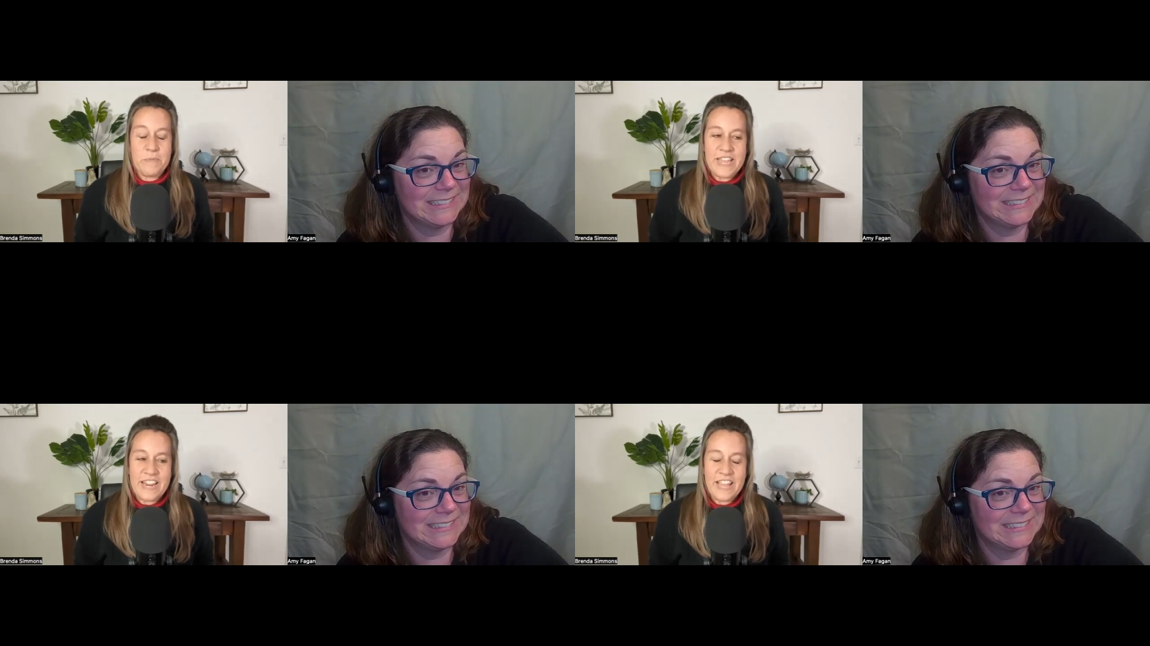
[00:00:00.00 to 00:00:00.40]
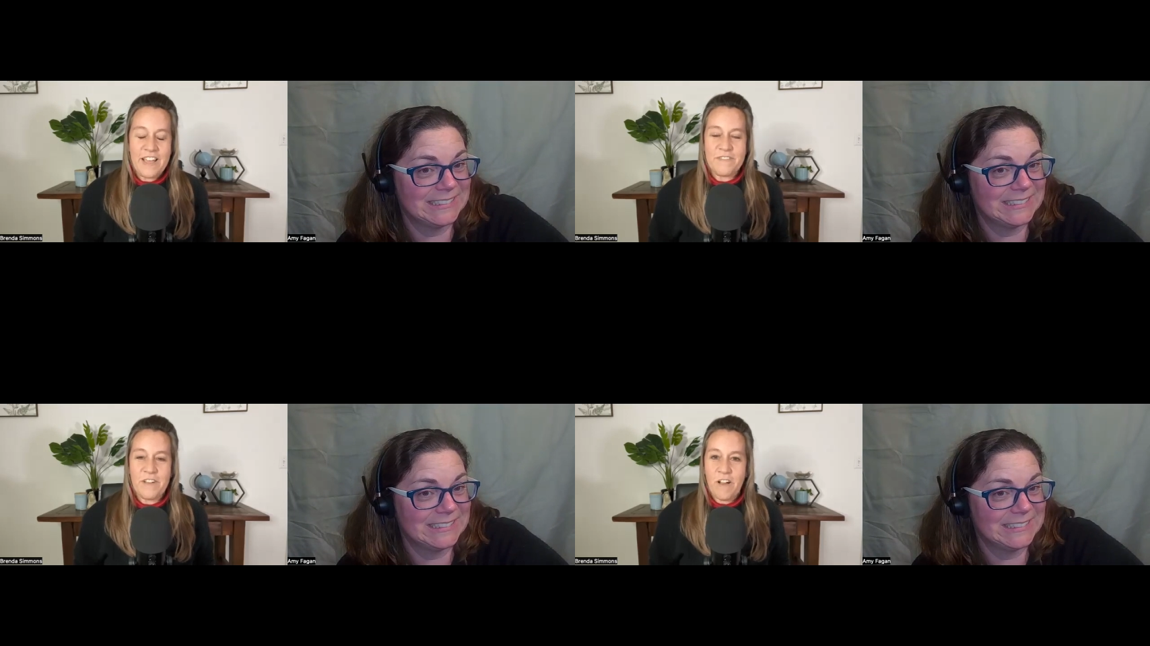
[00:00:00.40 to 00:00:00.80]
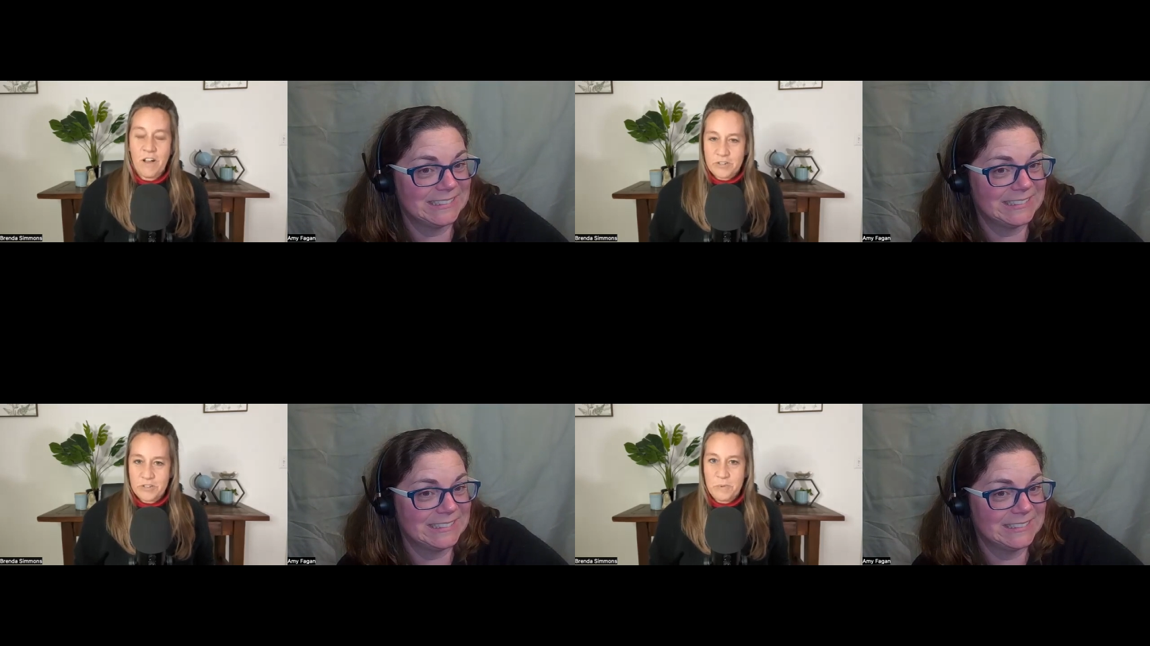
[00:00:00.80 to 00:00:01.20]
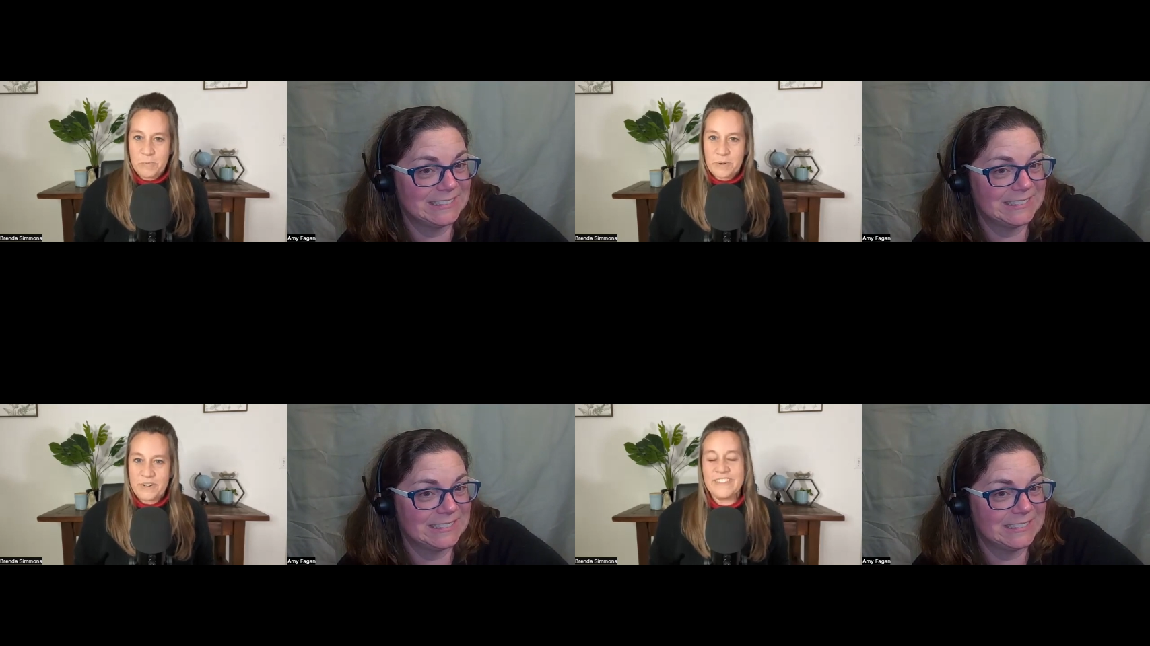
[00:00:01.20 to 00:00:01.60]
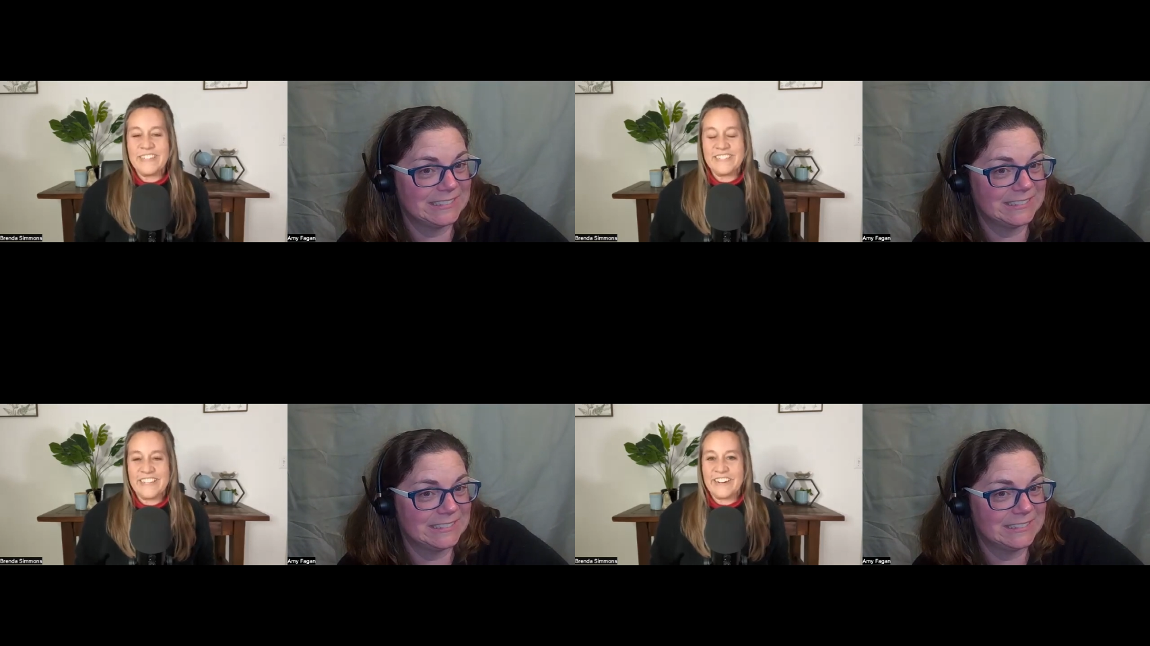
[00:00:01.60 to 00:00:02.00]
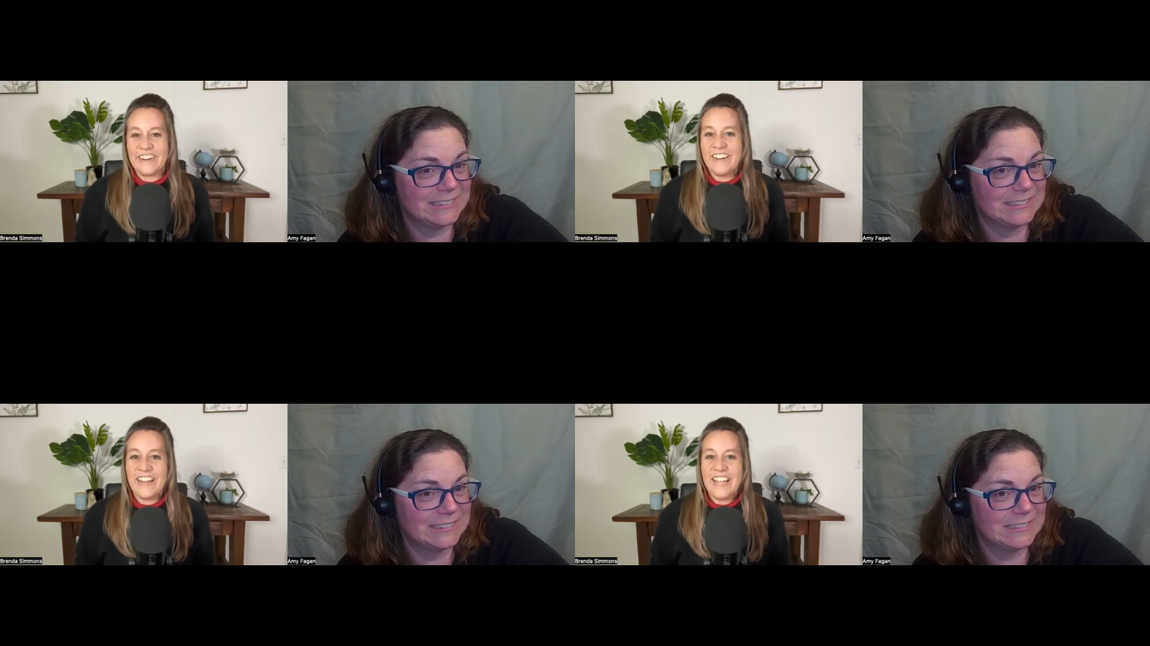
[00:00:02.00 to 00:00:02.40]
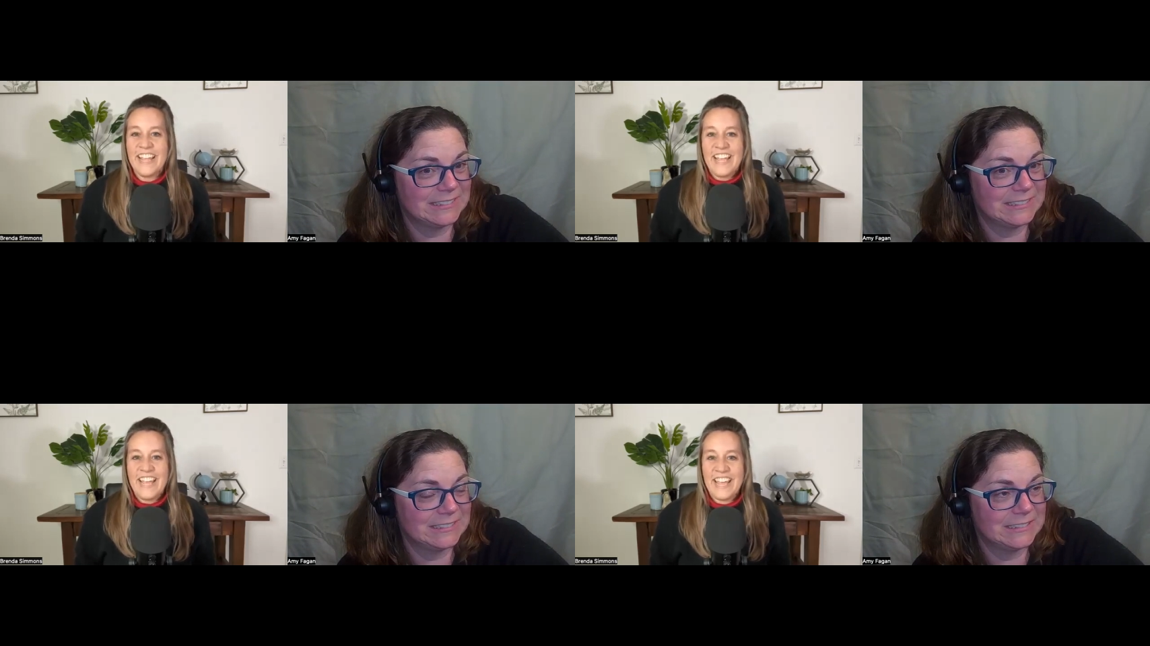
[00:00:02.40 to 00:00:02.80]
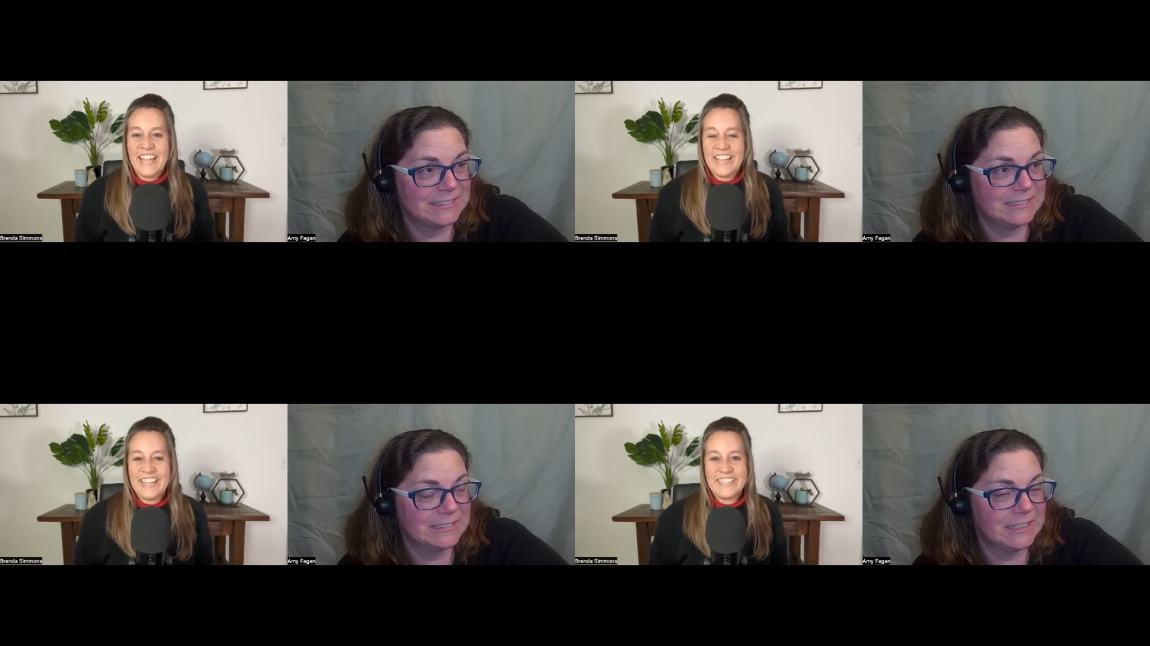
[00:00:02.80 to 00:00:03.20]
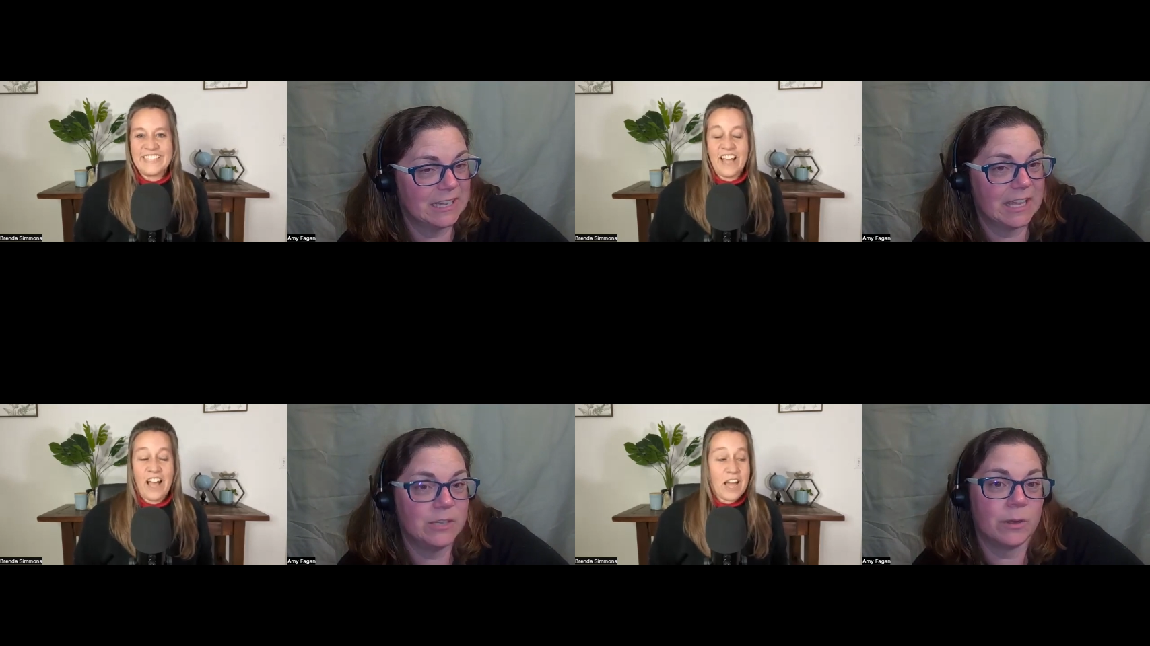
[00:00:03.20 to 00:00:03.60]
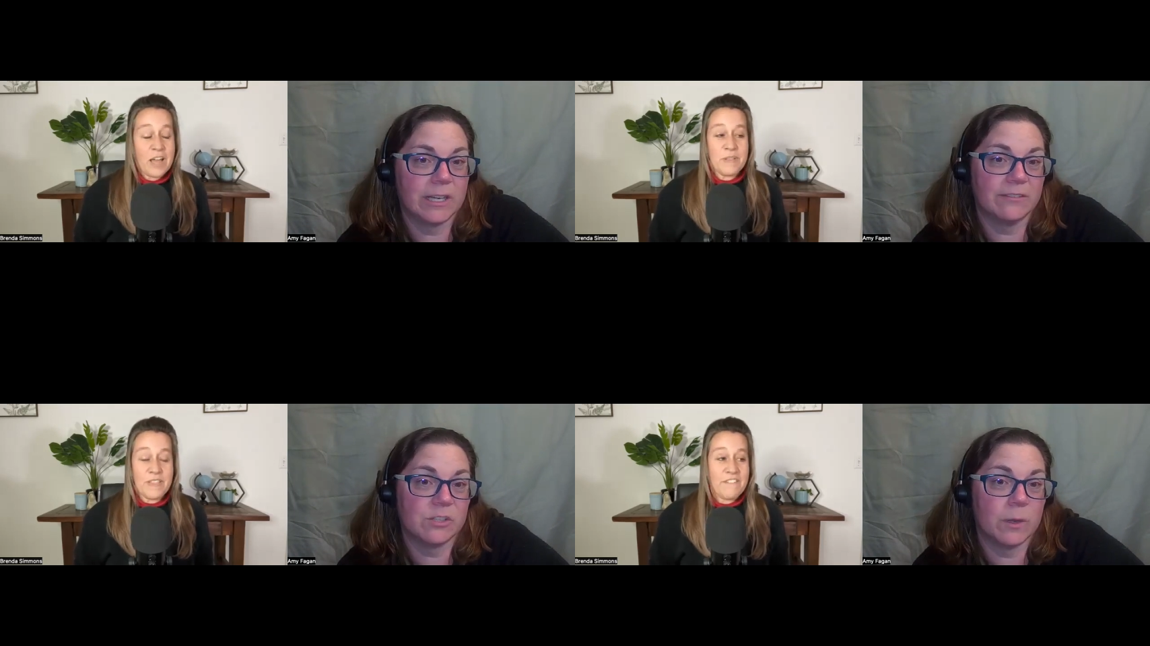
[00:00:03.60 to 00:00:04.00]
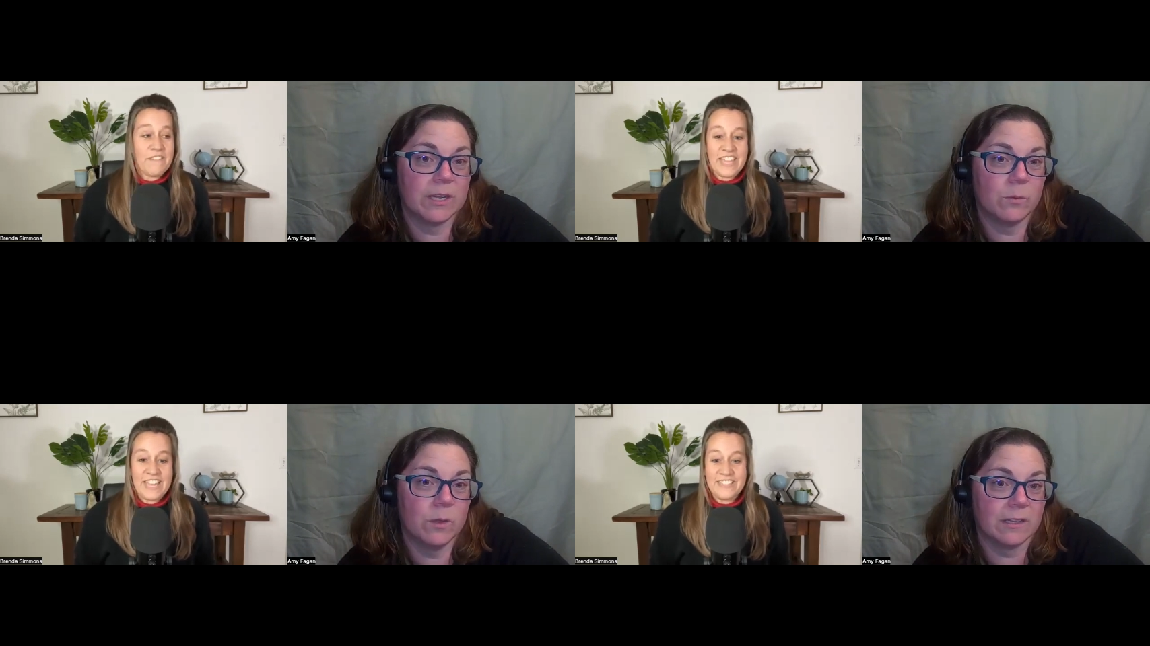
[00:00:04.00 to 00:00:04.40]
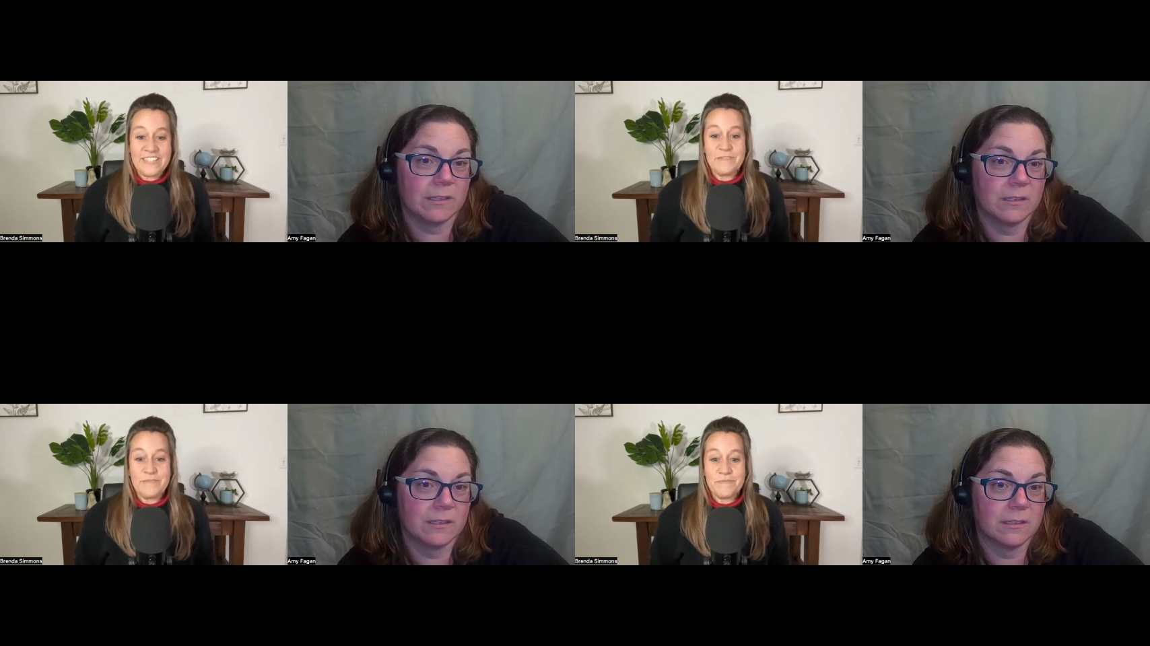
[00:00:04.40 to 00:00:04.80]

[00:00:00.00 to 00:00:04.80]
Speaker 1: beginning of October this year, and, and I'm loving 21. it.